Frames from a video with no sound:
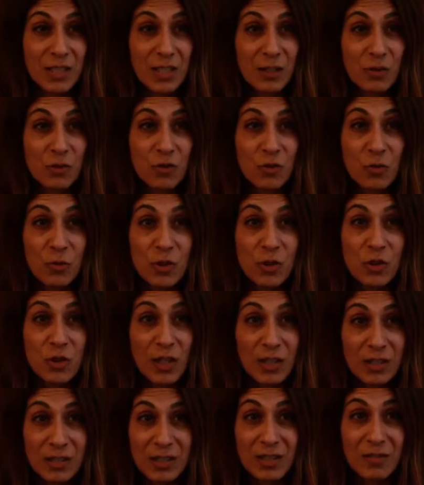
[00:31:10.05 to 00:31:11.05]
and Jewish
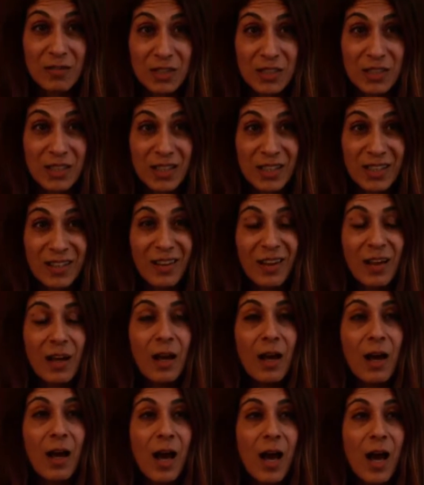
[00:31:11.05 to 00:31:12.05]
activity,
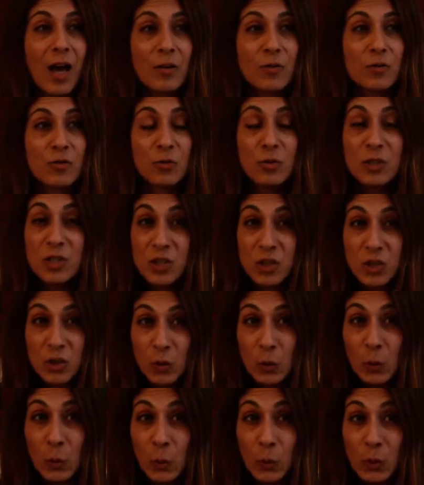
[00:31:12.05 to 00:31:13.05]
Jewish
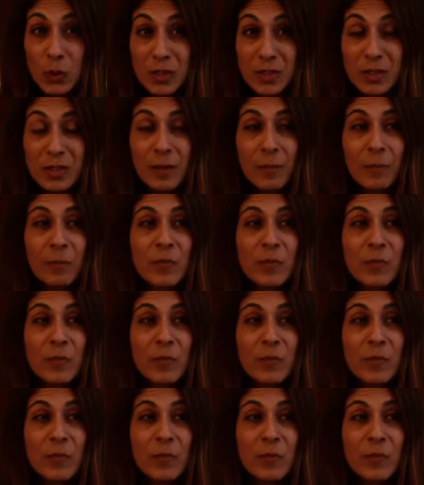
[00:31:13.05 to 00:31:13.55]
schools.